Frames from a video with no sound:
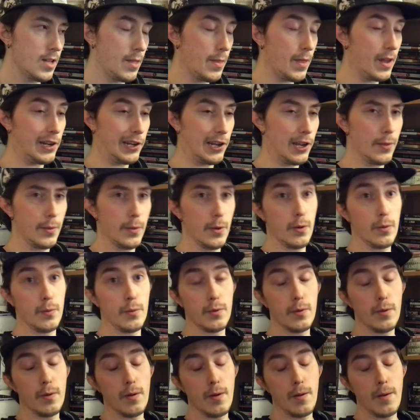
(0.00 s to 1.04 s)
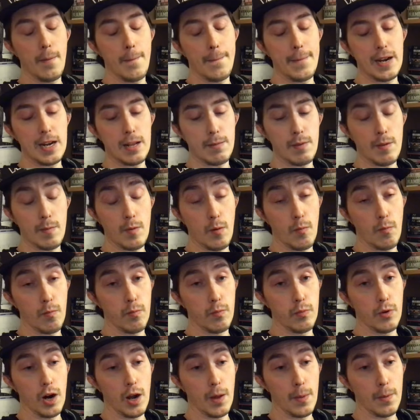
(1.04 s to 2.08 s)
Then again, the, the many people
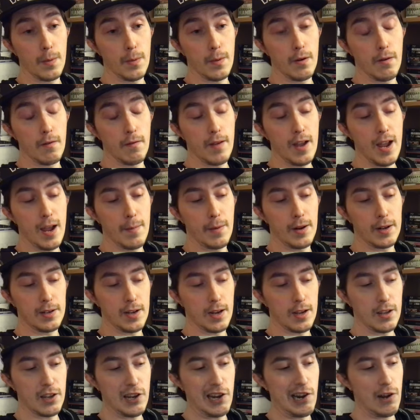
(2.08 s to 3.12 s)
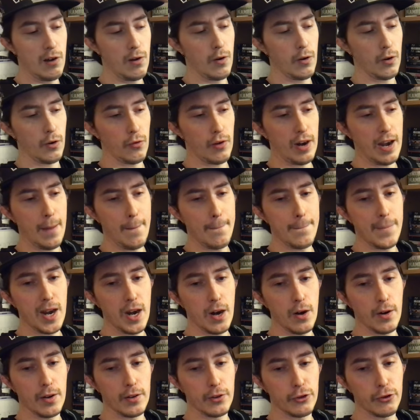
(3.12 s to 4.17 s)
brought their families, like you know,
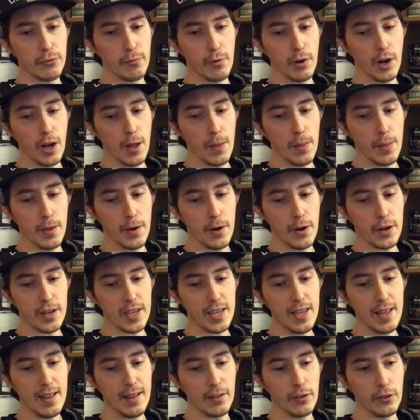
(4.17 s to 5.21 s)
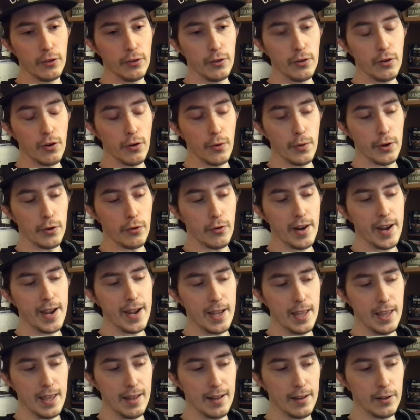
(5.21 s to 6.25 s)
grandparents brought their kids or their
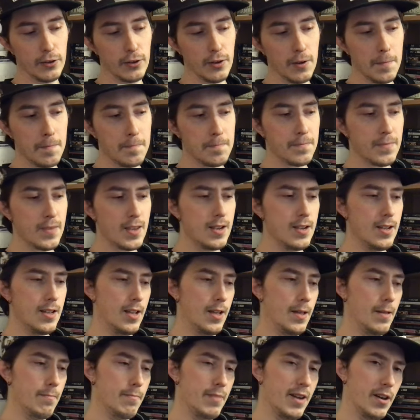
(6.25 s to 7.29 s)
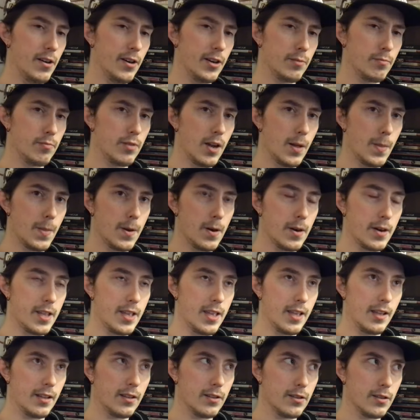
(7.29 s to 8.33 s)
grandkids, and parents brought their
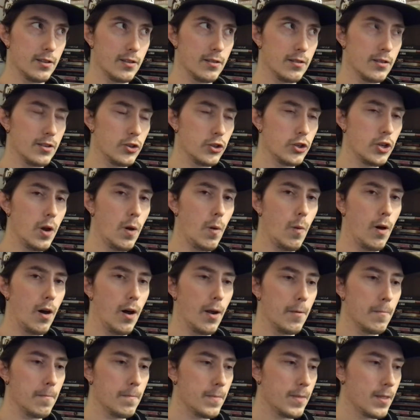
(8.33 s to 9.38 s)
kids, and so on.